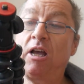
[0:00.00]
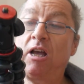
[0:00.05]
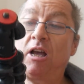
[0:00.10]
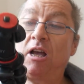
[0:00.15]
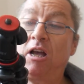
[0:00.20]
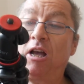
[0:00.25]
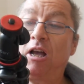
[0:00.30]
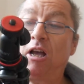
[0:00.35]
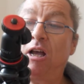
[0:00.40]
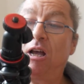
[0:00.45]

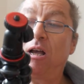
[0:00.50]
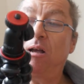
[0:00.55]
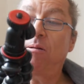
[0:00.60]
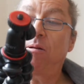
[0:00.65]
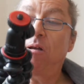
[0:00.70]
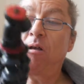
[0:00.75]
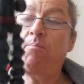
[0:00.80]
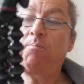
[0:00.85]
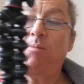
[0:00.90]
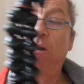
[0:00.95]

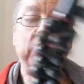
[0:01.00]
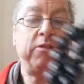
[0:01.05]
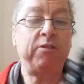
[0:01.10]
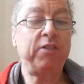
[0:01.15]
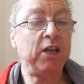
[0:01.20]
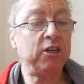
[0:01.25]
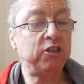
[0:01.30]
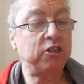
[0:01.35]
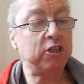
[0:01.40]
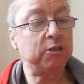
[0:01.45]
But
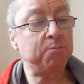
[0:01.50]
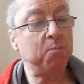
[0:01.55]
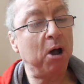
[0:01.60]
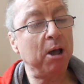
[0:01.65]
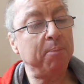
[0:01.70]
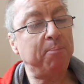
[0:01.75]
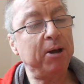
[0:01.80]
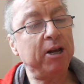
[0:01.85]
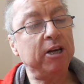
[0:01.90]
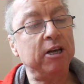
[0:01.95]
that's just
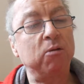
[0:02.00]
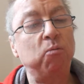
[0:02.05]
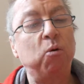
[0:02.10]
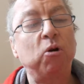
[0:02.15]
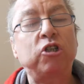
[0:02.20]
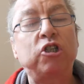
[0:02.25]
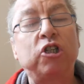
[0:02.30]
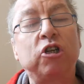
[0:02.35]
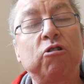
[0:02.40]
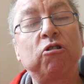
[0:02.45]
my opinion.
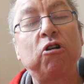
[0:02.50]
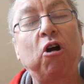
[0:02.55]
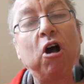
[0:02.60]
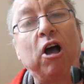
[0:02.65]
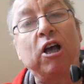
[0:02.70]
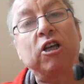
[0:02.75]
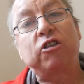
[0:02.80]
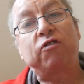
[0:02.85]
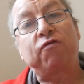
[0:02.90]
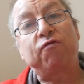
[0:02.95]
What do you
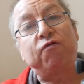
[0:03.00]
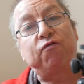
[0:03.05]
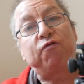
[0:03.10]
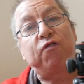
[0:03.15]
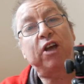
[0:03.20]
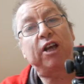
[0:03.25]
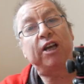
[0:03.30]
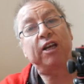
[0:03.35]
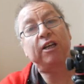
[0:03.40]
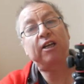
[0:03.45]
guys
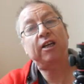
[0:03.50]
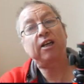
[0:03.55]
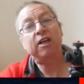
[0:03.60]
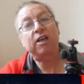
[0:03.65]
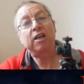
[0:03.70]
think?